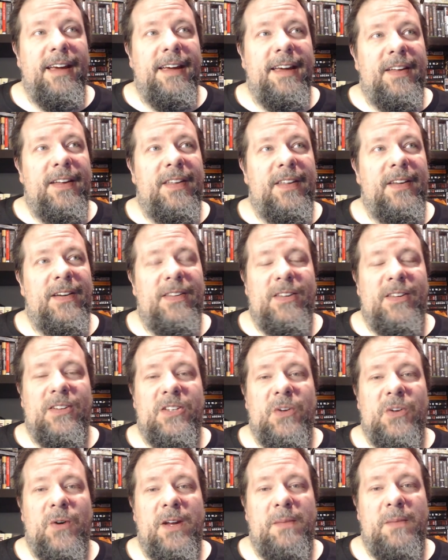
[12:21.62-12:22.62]
the
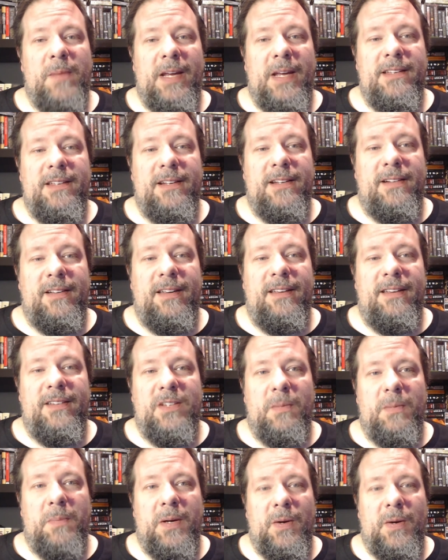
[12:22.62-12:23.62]
story basically
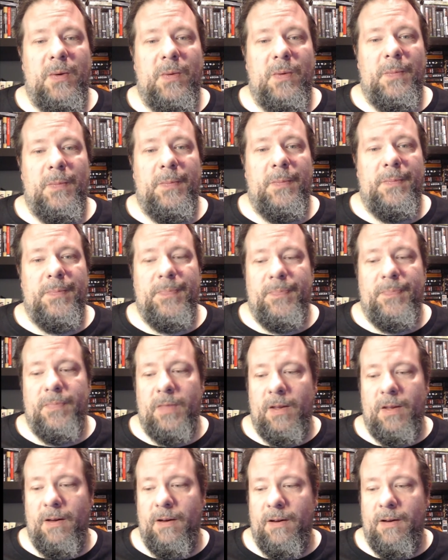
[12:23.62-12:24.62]
is about
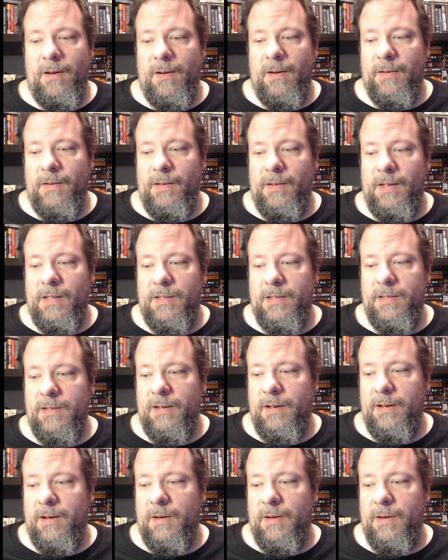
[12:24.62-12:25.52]
these